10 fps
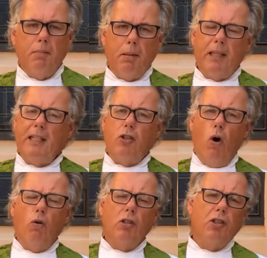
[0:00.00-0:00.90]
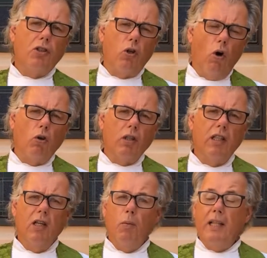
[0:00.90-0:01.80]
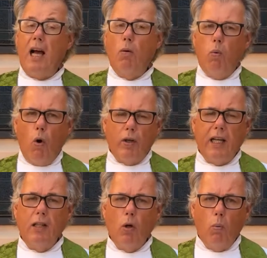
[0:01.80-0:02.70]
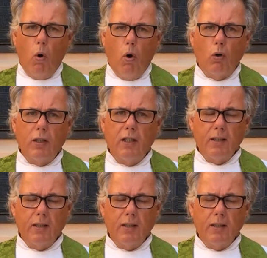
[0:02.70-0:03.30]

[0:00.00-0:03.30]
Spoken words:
but they talked the talk without walking the walk.